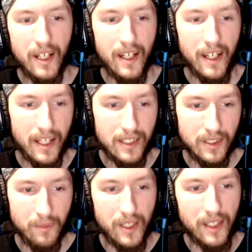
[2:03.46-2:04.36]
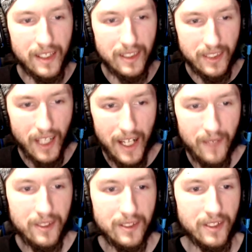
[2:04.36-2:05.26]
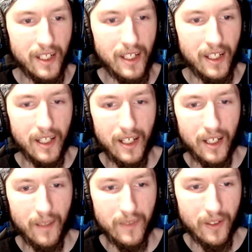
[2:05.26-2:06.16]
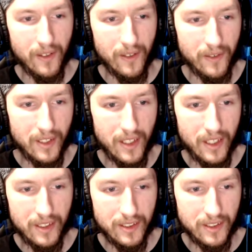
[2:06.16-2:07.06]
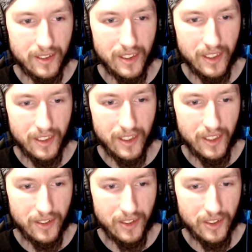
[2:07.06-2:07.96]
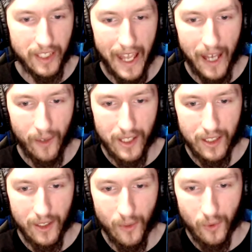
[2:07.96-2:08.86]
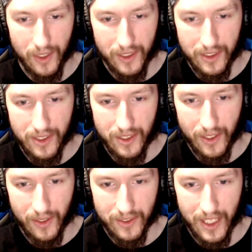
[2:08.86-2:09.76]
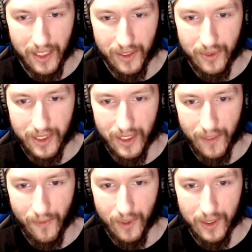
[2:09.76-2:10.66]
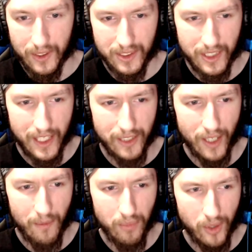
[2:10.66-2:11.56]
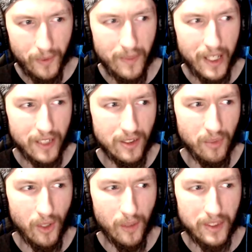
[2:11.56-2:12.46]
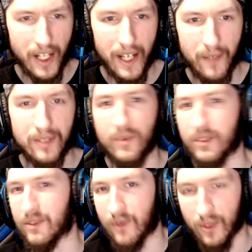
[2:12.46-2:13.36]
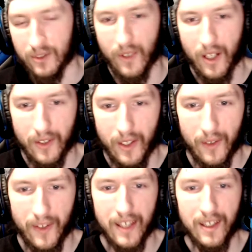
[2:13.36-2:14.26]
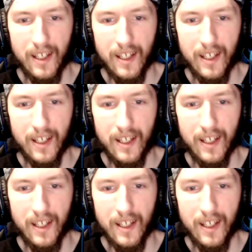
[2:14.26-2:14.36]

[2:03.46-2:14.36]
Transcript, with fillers: ends up being that the tyrant, um, you know, is he's just like out in the woods, you know, set loose in the forest. They try and blow up the mansion to blow up the tyrant, which of course we all know that